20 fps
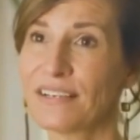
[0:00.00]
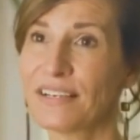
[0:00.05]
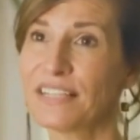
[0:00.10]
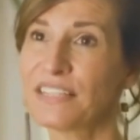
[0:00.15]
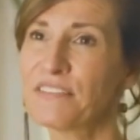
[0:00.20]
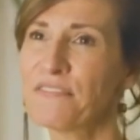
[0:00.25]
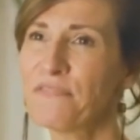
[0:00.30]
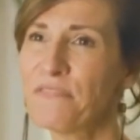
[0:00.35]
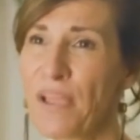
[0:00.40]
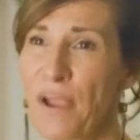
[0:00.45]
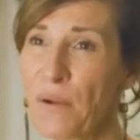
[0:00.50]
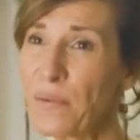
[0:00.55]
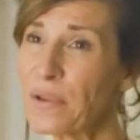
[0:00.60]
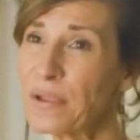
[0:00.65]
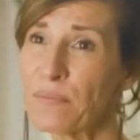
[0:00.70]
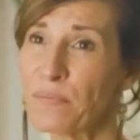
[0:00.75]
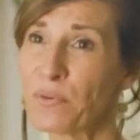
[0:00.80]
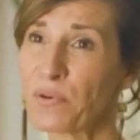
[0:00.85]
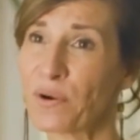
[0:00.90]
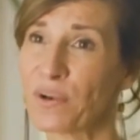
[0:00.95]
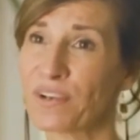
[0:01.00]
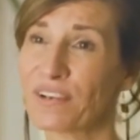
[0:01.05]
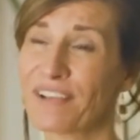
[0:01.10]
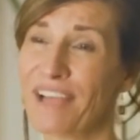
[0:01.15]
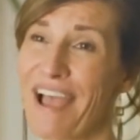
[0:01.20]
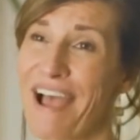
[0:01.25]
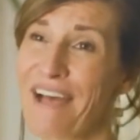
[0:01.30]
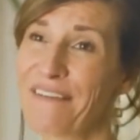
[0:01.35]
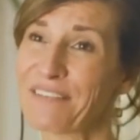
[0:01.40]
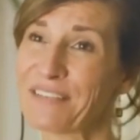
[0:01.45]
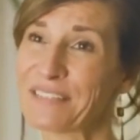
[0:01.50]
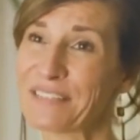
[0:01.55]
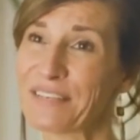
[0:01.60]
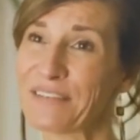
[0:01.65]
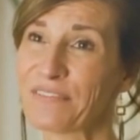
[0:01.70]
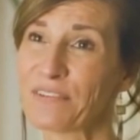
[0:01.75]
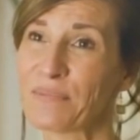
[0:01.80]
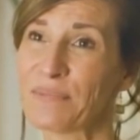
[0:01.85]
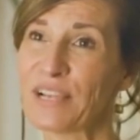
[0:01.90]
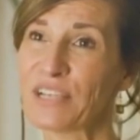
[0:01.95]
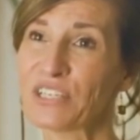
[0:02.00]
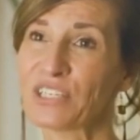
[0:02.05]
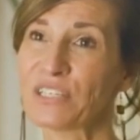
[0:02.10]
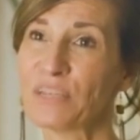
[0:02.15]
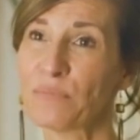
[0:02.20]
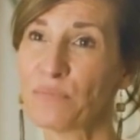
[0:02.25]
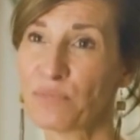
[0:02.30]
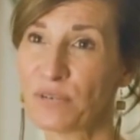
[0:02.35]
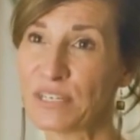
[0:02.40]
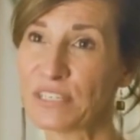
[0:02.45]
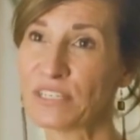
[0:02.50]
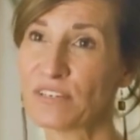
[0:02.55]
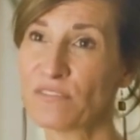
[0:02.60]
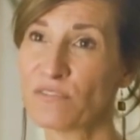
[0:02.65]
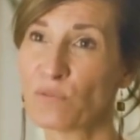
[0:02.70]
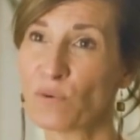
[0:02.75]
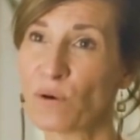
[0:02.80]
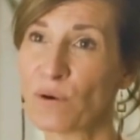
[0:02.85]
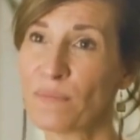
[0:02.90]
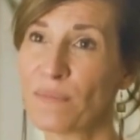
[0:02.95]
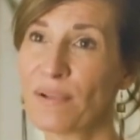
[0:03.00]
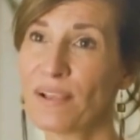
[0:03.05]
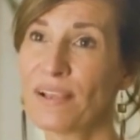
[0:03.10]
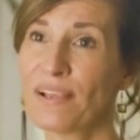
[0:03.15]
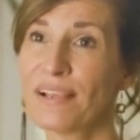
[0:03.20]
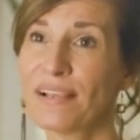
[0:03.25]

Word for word: It's very important to have this information in printed form,